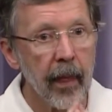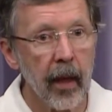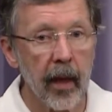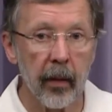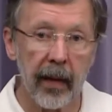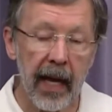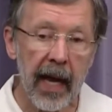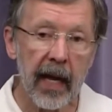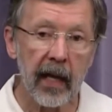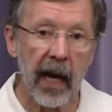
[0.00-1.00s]
Uh,
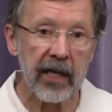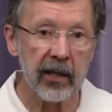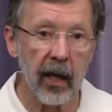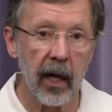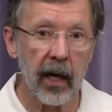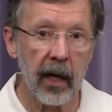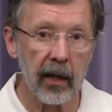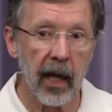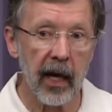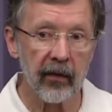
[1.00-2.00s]
and I saw a
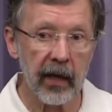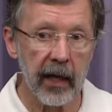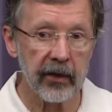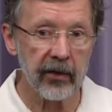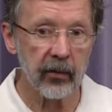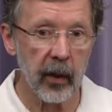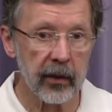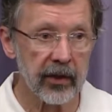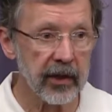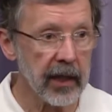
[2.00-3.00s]
lot of cases
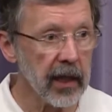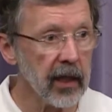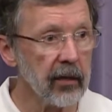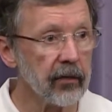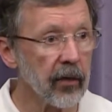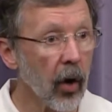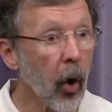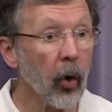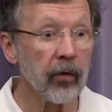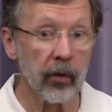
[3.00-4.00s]
where Steve
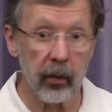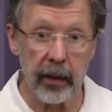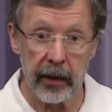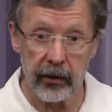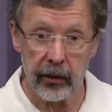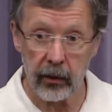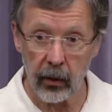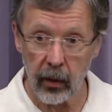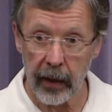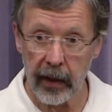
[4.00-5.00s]
overreached,
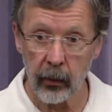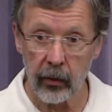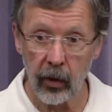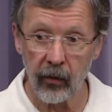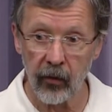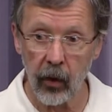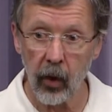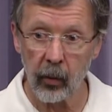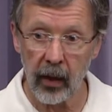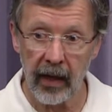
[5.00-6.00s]
or like he would go for a
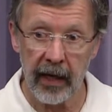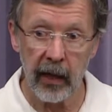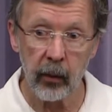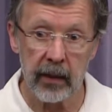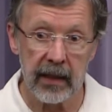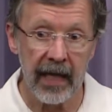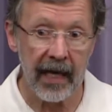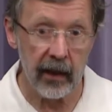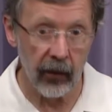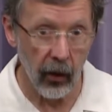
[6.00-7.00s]
home run and he would
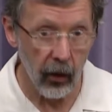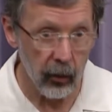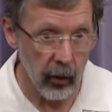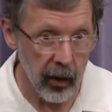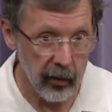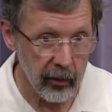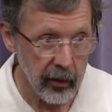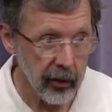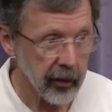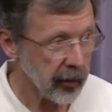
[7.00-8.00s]
get the home run,
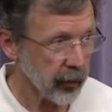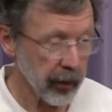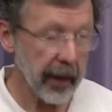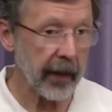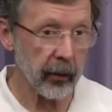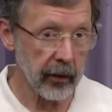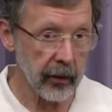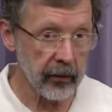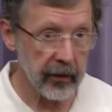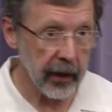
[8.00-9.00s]
but like he would
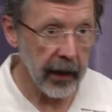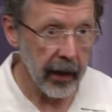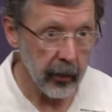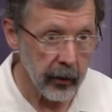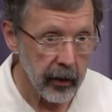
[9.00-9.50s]
lose the game.